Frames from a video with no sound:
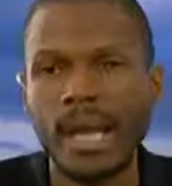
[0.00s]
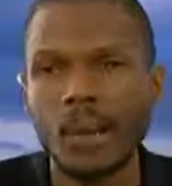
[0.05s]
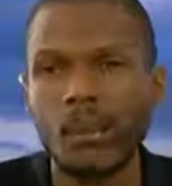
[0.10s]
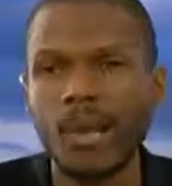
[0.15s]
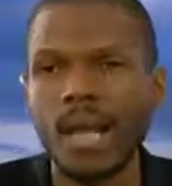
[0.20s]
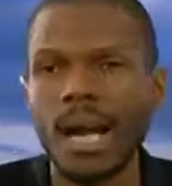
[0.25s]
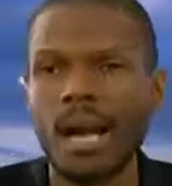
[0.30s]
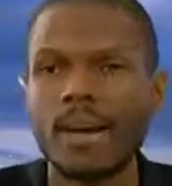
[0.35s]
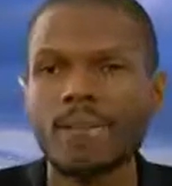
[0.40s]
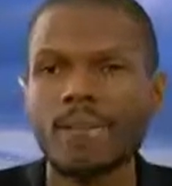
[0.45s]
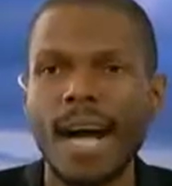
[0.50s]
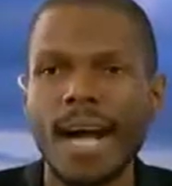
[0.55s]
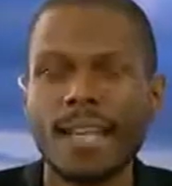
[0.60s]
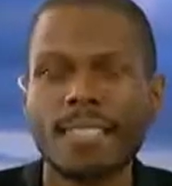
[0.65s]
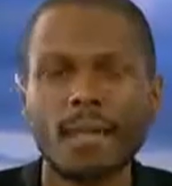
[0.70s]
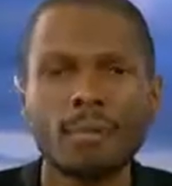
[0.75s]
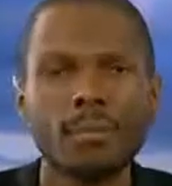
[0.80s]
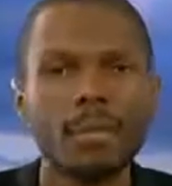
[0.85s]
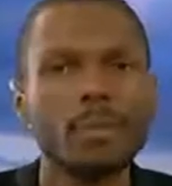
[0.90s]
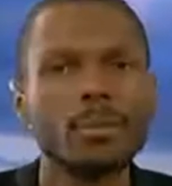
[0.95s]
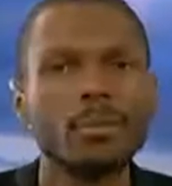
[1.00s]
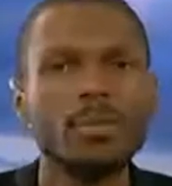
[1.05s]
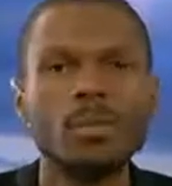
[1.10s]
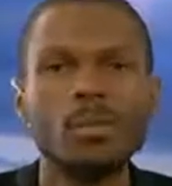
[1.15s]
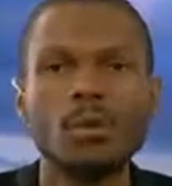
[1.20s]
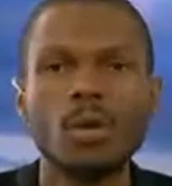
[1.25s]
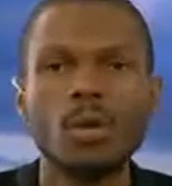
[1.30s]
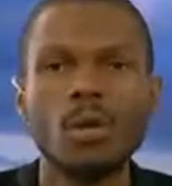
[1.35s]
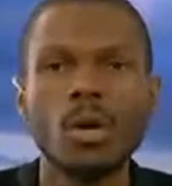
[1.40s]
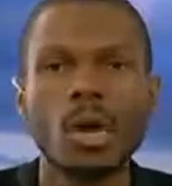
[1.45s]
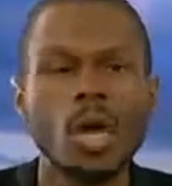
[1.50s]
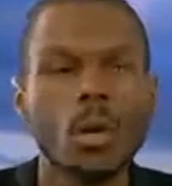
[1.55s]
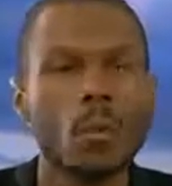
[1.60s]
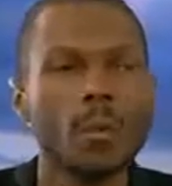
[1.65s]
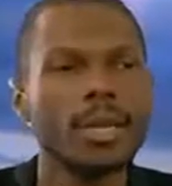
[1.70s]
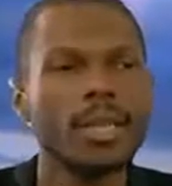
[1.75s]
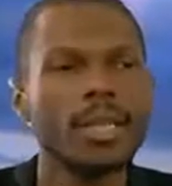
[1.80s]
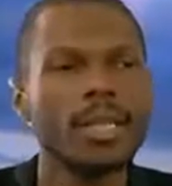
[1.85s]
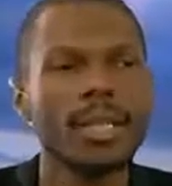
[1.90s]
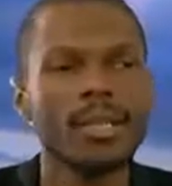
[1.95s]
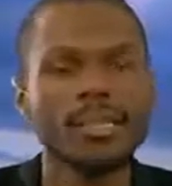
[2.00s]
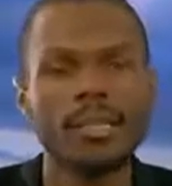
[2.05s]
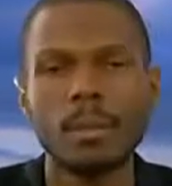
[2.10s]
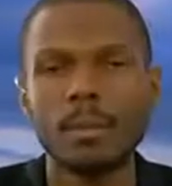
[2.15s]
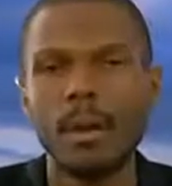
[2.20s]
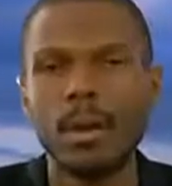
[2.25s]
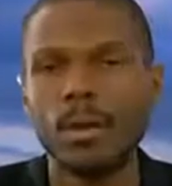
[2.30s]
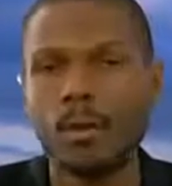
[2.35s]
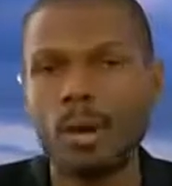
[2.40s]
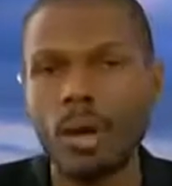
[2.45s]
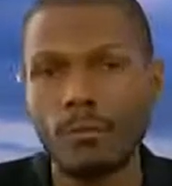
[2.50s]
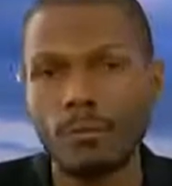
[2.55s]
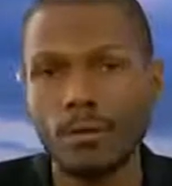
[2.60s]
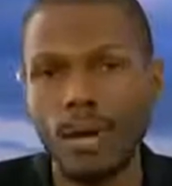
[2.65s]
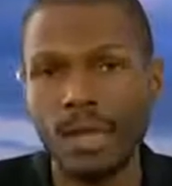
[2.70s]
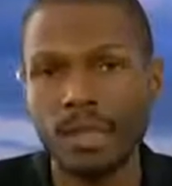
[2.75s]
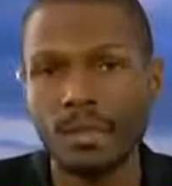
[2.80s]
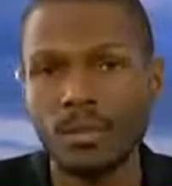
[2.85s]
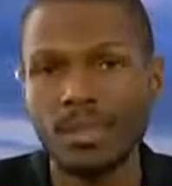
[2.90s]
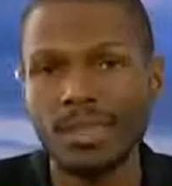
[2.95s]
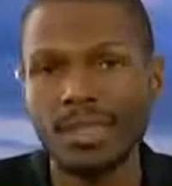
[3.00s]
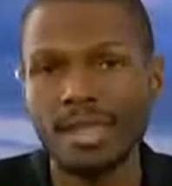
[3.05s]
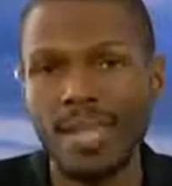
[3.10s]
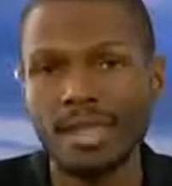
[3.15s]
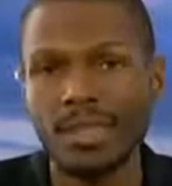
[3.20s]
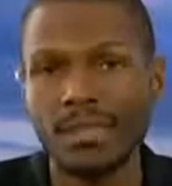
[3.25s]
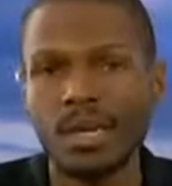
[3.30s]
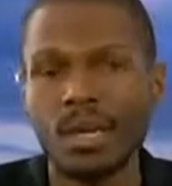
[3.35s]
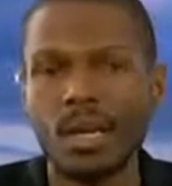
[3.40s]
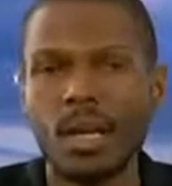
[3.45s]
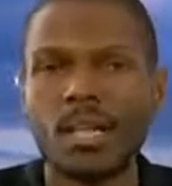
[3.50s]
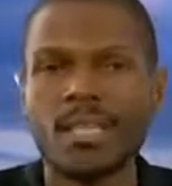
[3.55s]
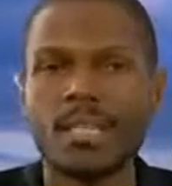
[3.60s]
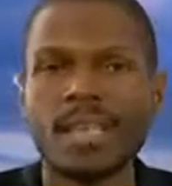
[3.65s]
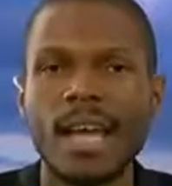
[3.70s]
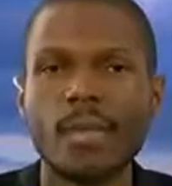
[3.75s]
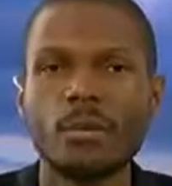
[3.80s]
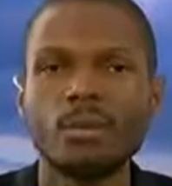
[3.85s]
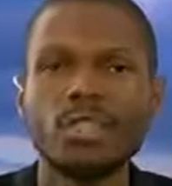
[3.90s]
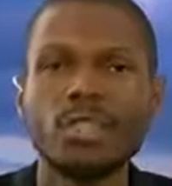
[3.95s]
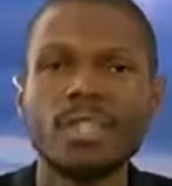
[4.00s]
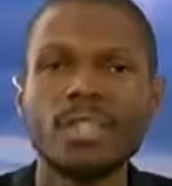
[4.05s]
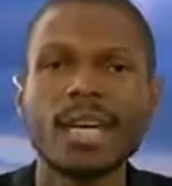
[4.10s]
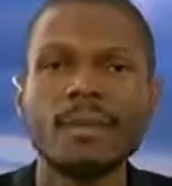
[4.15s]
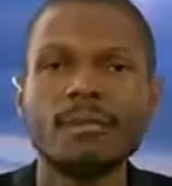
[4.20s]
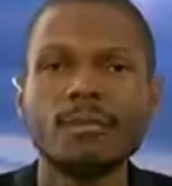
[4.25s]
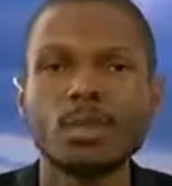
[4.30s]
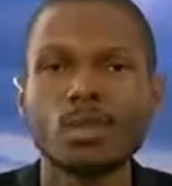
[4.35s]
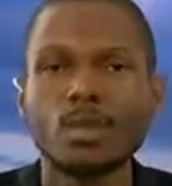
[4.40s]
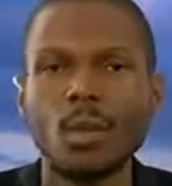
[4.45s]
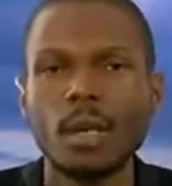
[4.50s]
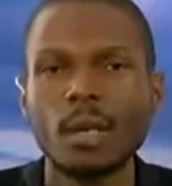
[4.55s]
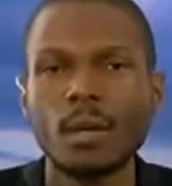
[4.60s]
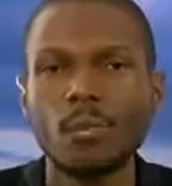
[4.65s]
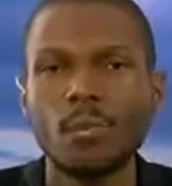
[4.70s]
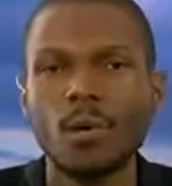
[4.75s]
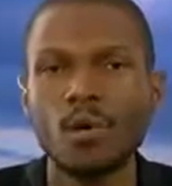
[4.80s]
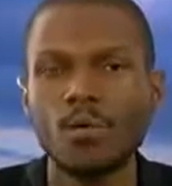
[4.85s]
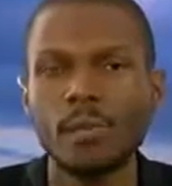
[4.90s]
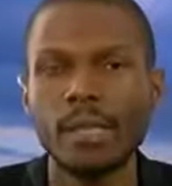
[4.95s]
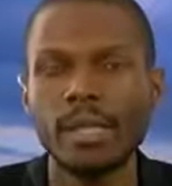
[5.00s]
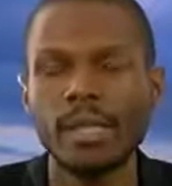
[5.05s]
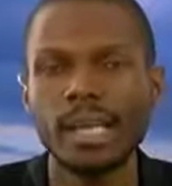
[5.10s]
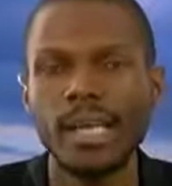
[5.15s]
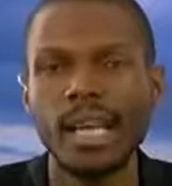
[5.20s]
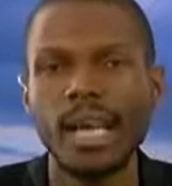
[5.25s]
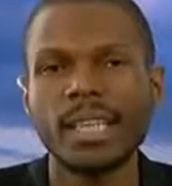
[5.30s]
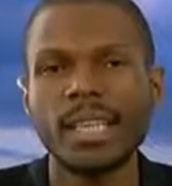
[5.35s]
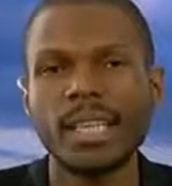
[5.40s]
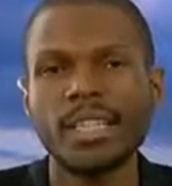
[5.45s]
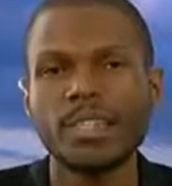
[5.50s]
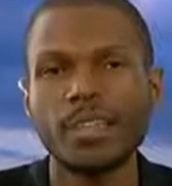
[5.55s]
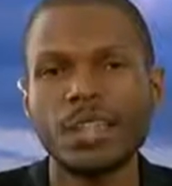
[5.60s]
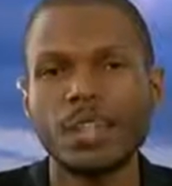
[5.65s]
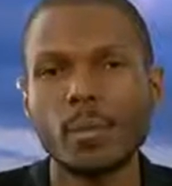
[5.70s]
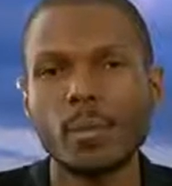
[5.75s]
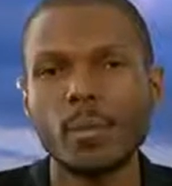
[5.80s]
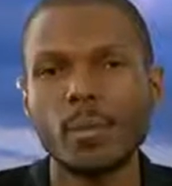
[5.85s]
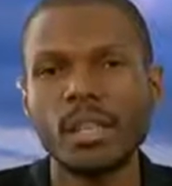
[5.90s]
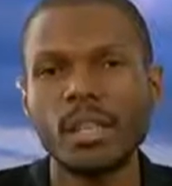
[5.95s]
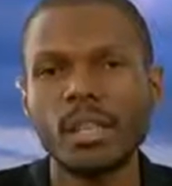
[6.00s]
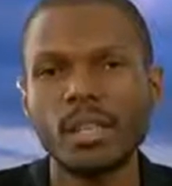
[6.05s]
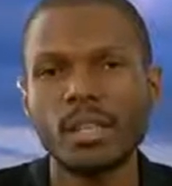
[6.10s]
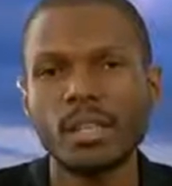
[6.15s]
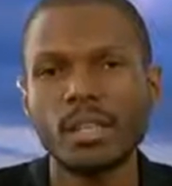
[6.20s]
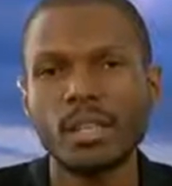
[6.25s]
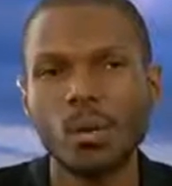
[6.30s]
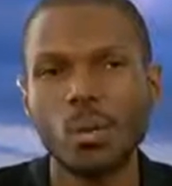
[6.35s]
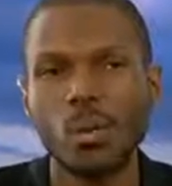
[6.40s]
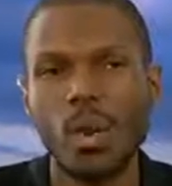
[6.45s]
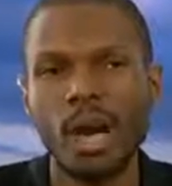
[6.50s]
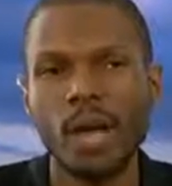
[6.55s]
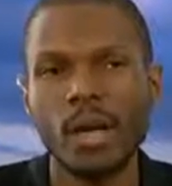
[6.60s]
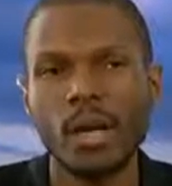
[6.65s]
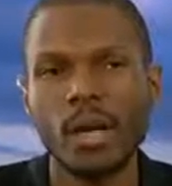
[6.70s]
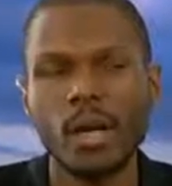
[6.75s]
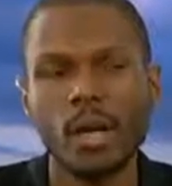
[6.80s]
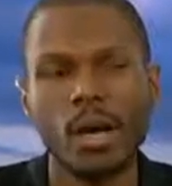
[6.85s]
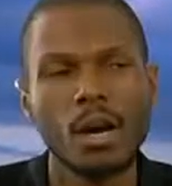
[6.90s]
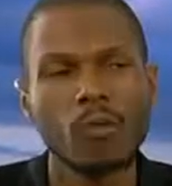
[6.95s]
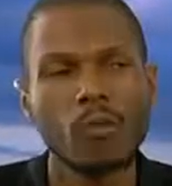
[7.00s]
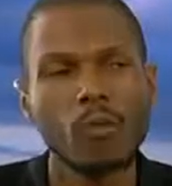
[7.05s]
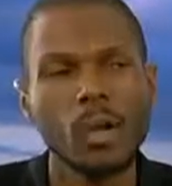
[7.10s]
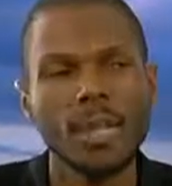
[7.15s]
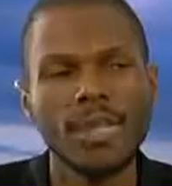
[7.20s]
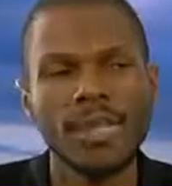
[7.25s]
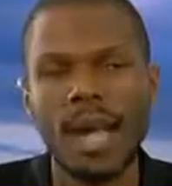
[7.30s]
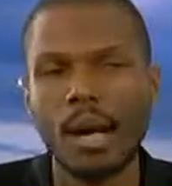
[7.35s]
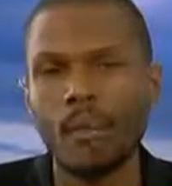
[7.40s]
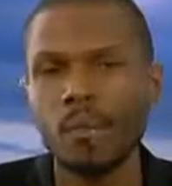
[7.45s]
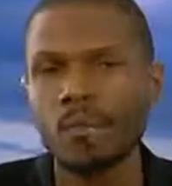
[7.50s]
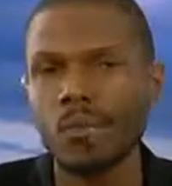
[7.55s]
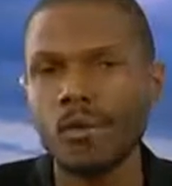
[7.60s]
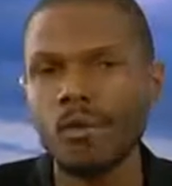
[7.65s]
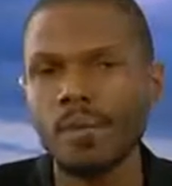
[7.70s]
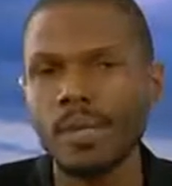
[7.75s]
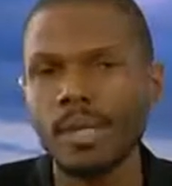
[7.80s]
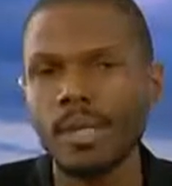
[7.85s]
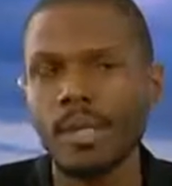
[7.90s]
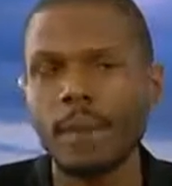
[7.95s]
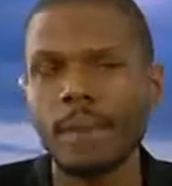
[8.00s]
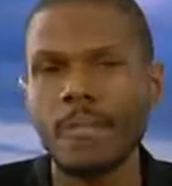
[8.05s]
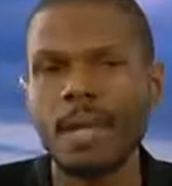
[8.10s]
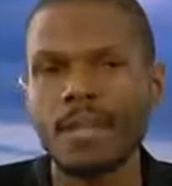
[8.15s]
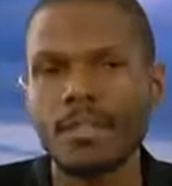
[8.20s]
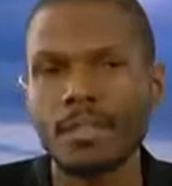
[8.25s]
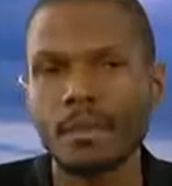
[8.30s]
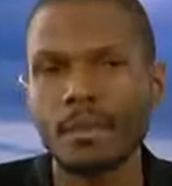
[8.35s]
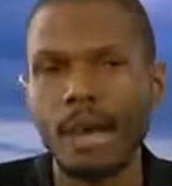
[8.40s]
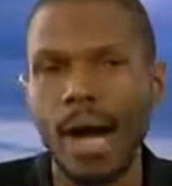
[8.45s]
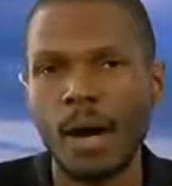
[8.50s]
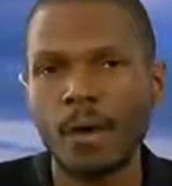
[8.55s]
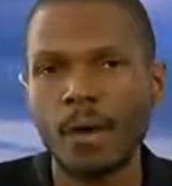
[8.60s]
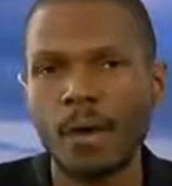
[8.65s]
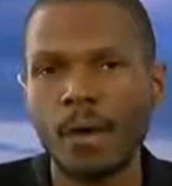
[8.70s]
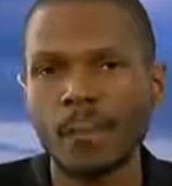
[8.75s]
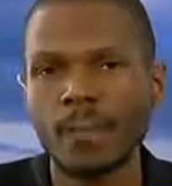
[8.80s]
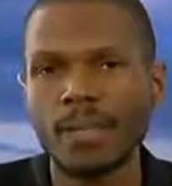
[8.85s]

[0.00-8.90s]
And what I advise the people to do, one of the things that my grandfather stated, is that you should never join a movement unless you're completely aware of what that movement is about.